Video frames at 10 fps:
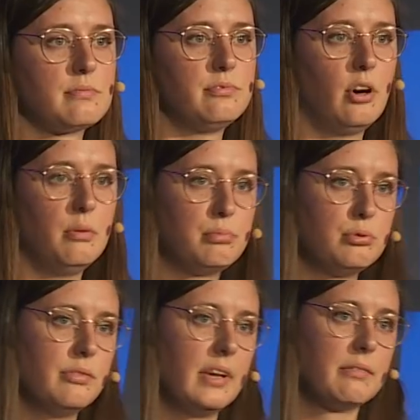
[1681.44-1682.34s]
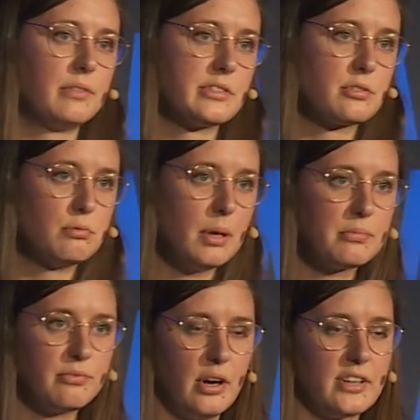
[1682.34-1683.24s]
for improving the
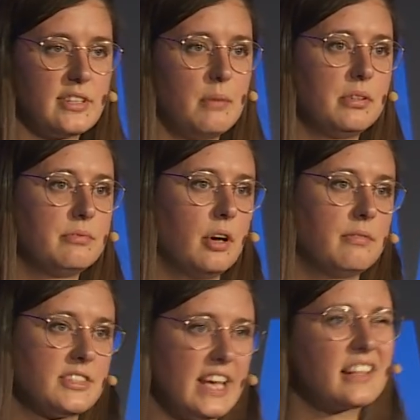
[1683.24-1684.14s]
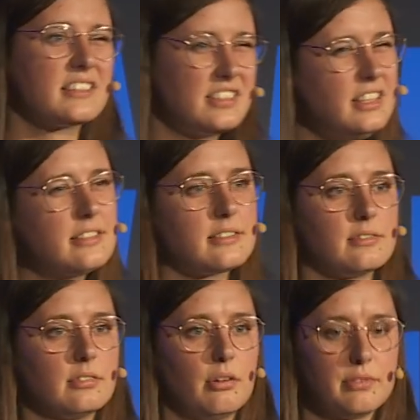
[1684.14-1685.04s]
script, for example, for the second
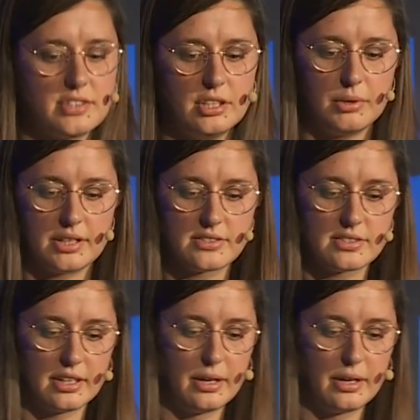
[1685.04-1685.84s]
season of a series.